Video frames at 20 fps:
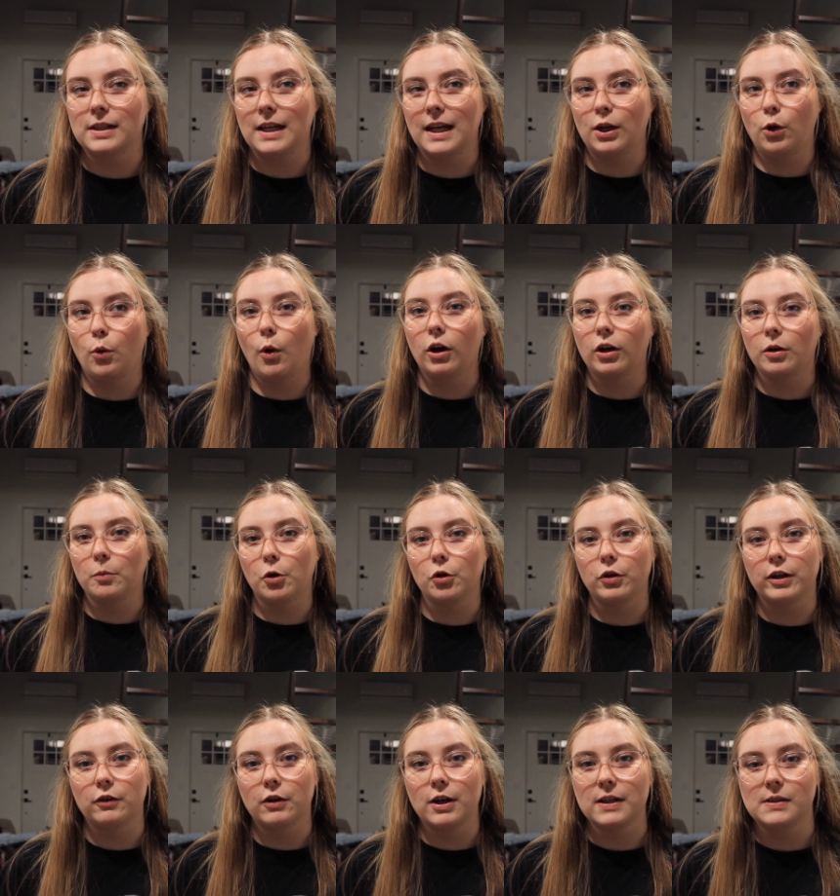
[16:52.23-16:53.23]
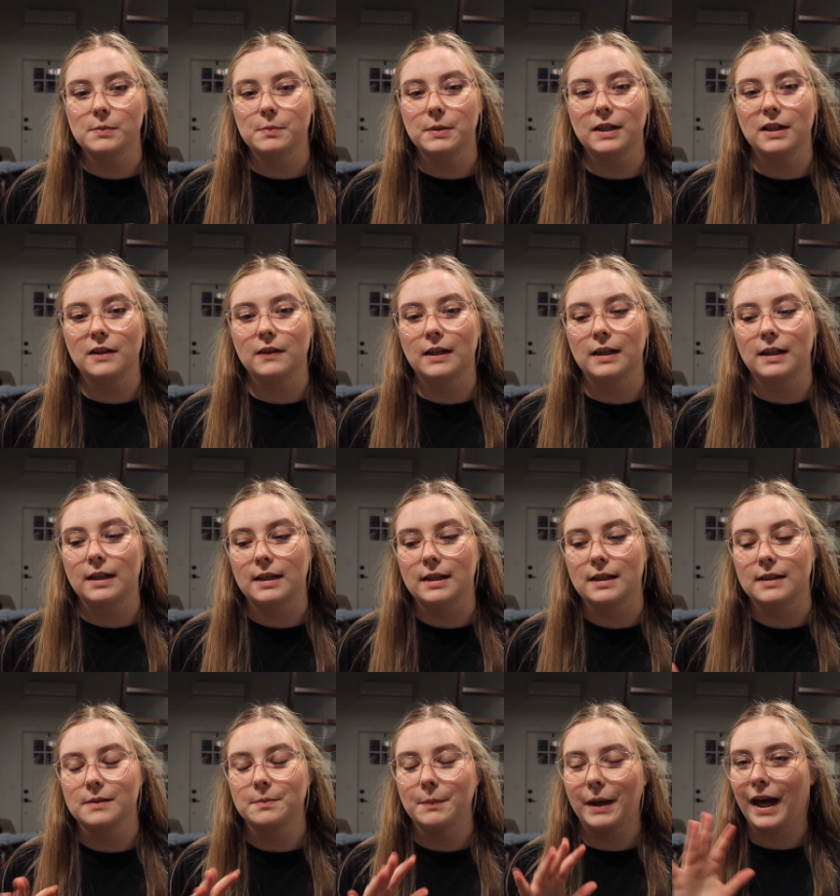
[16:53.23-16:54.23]
a guacamole recipe that
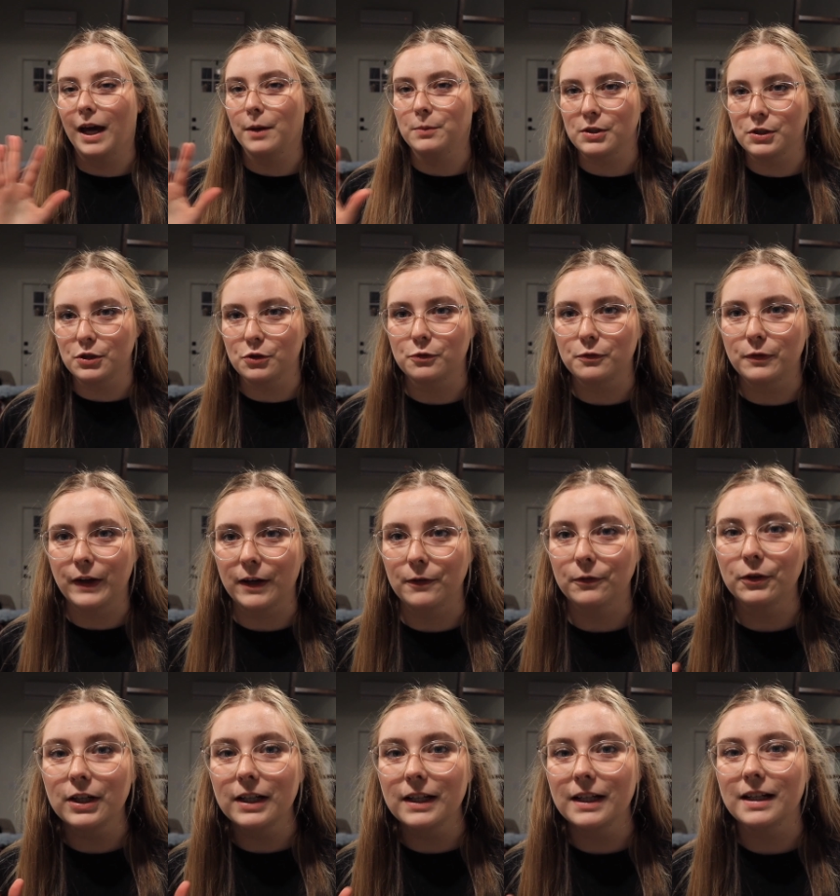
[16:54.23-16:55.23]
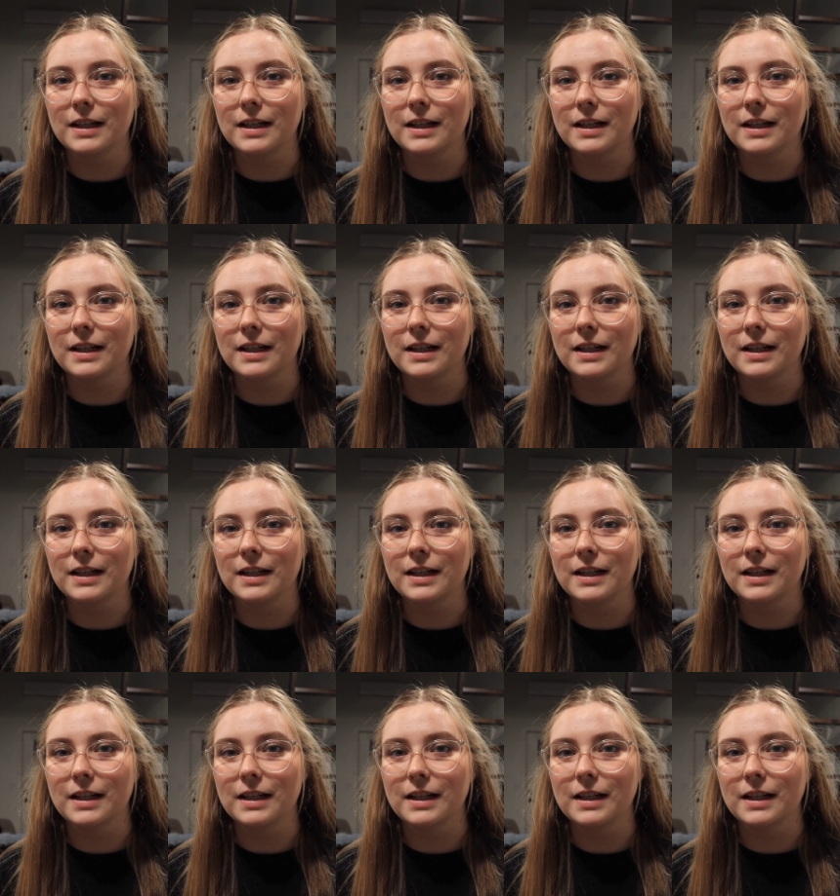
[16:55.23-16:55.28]
is my absolute favorite.